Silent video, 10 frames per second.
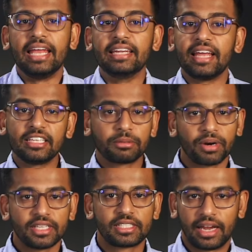In an
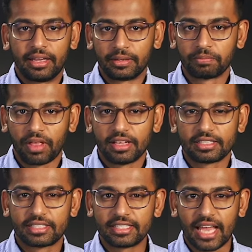enterprise setting,
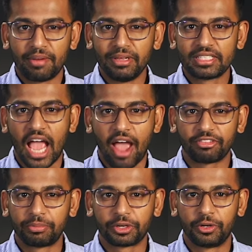sysadmins have
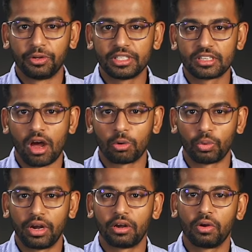to procure this
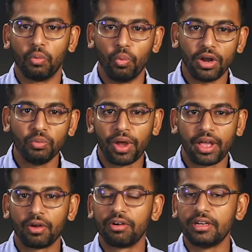hardware one
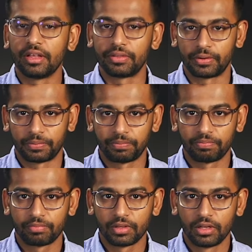way or another.
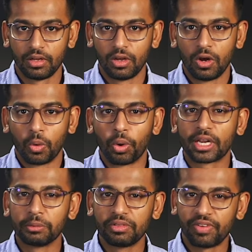
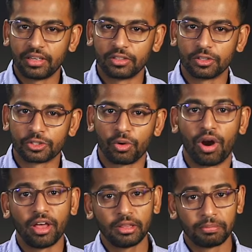Working with vendors or
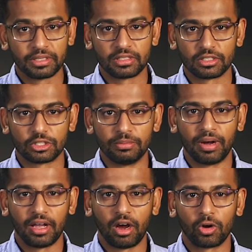other businesses to
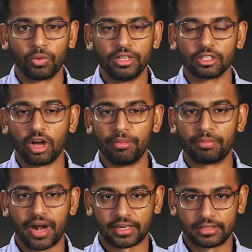buy hardware is a common
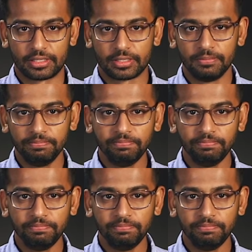practice.